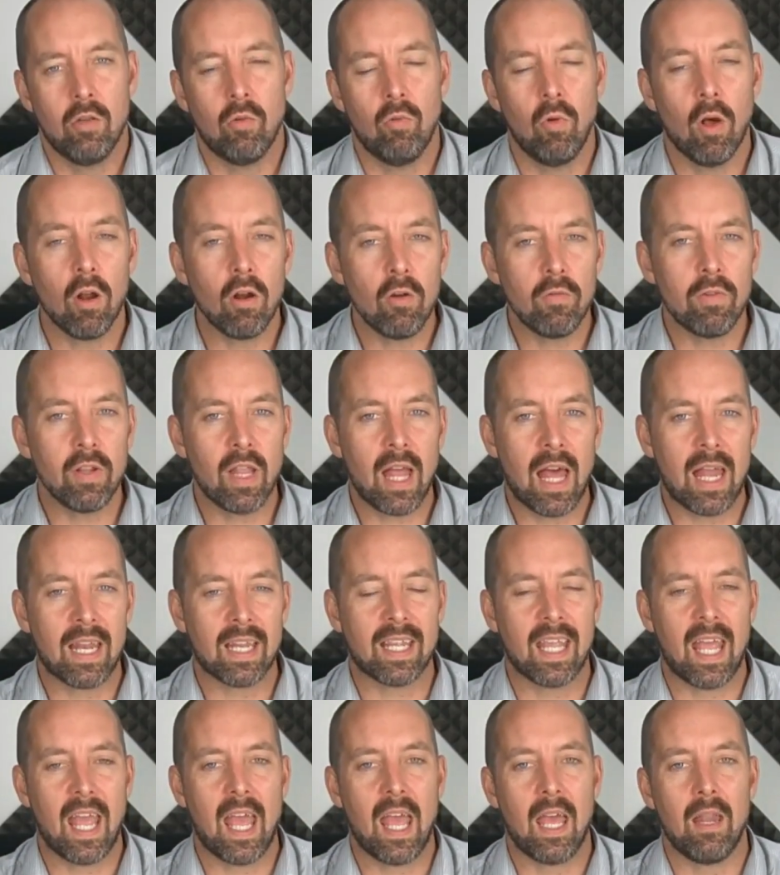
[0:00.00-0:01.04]
To run over that
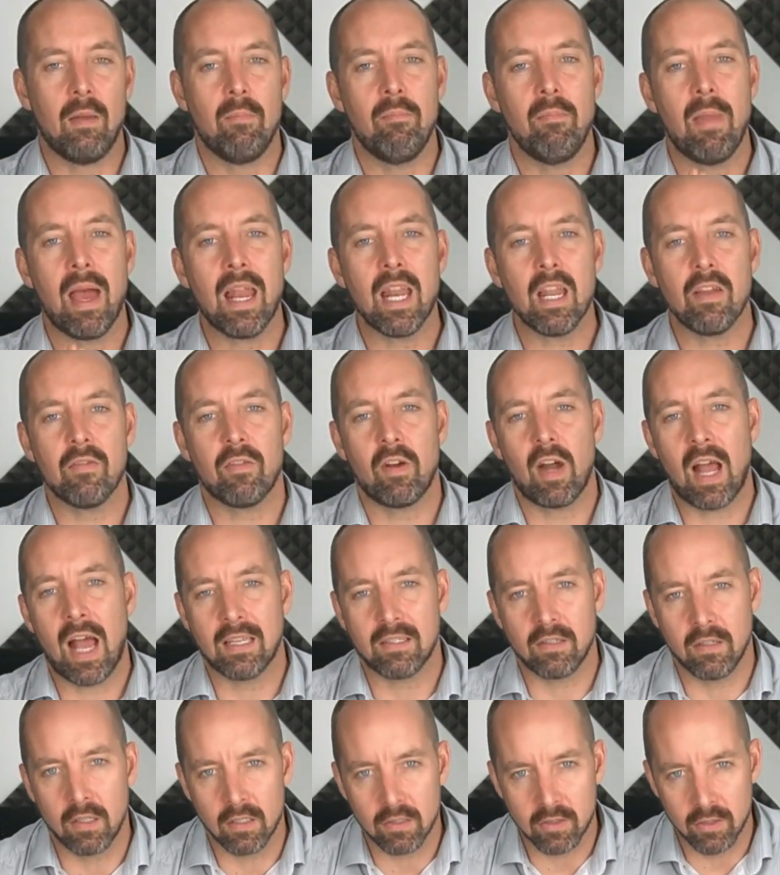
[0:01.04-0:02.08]
again, many of our
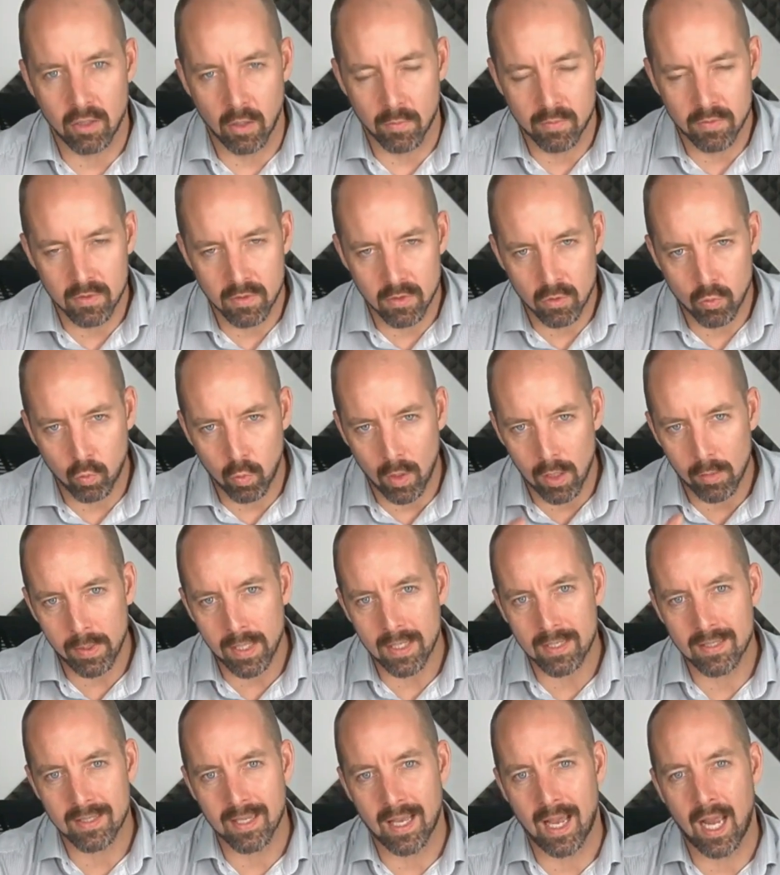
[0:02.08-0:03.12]
hazardous substances will be
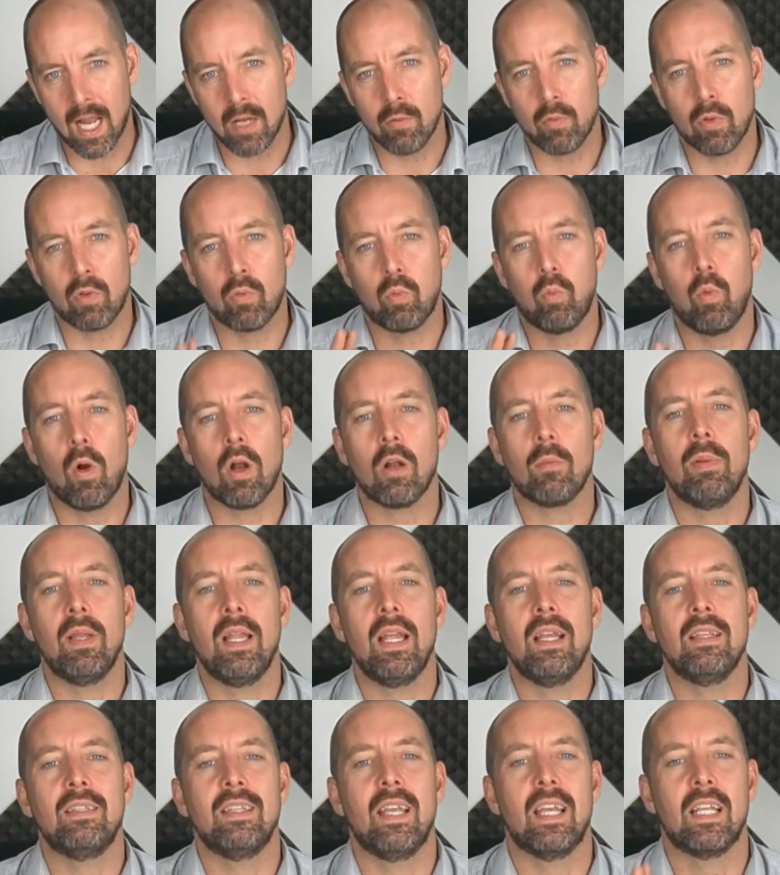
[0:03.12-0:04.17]
assigned with
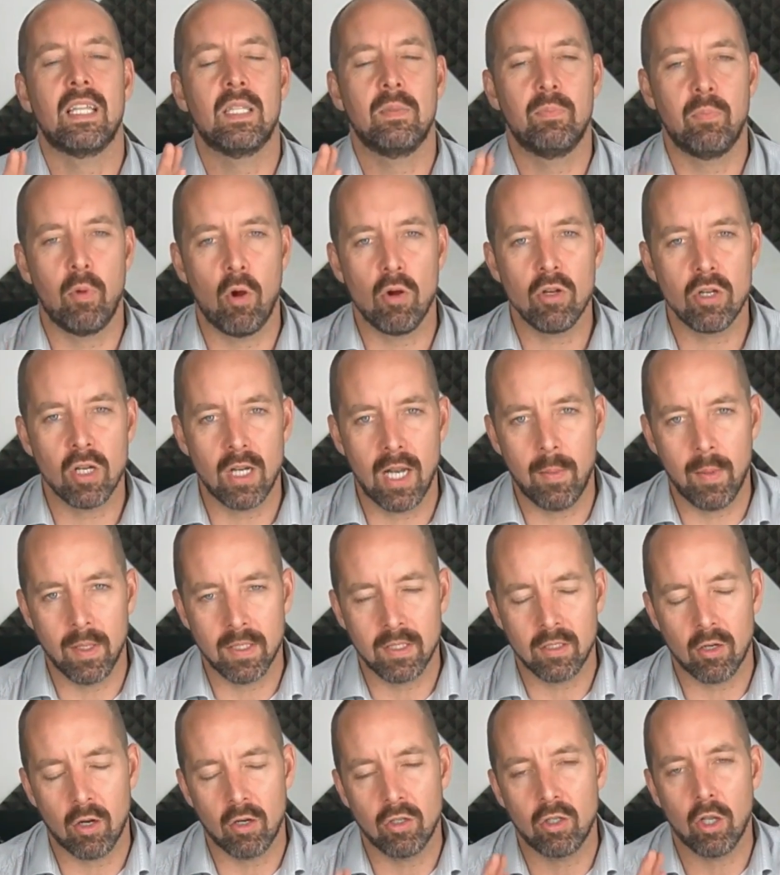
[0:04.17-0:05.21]
workplace exposure
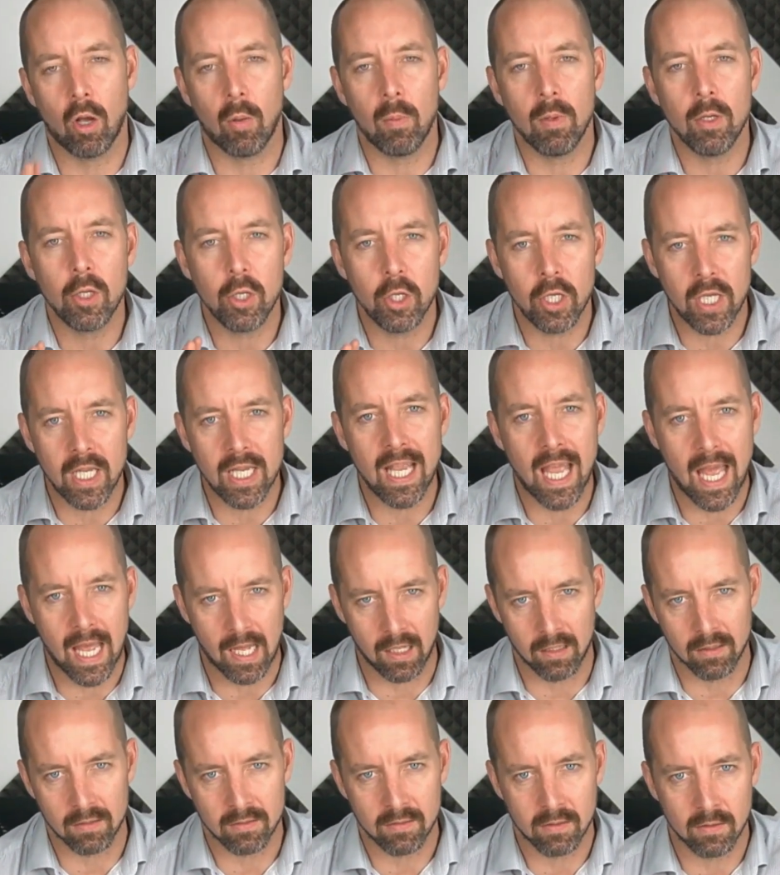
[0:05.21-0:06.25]
limits, or
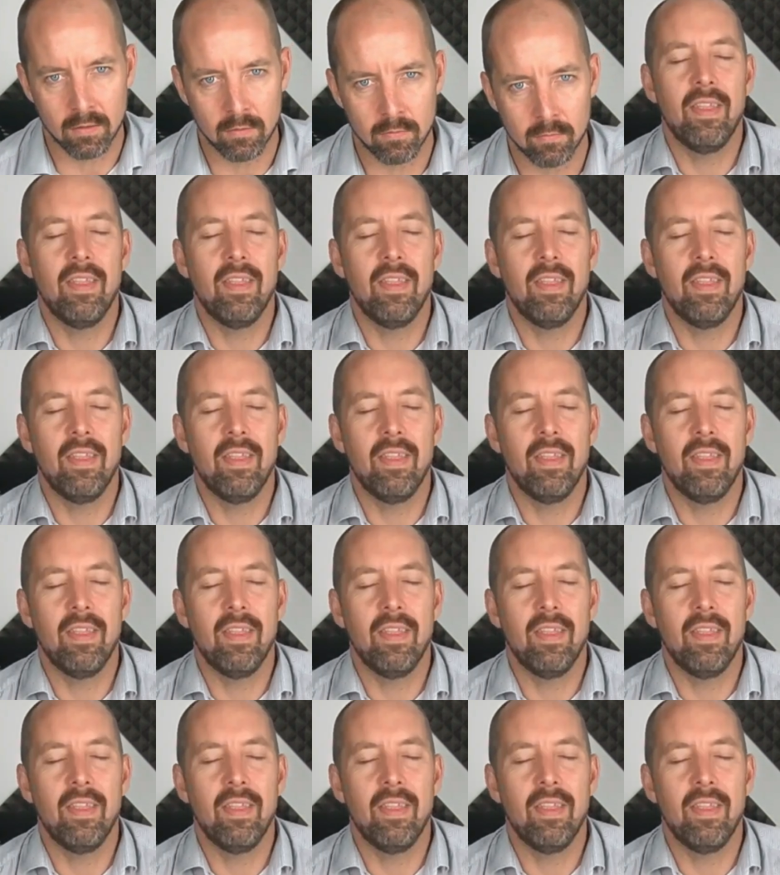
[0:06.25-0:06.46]
WELs.